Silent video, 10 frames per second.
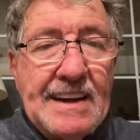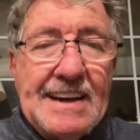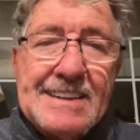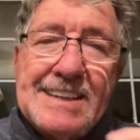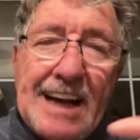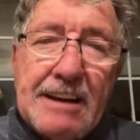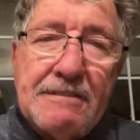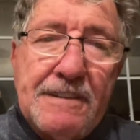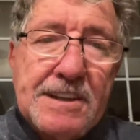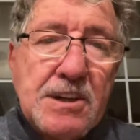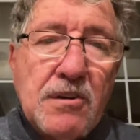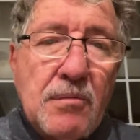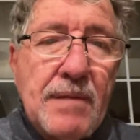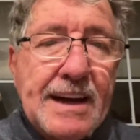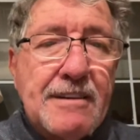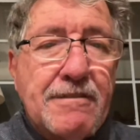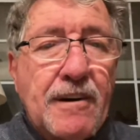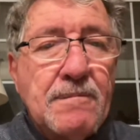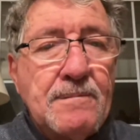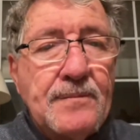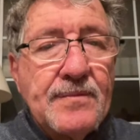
It's not a physical megaphone.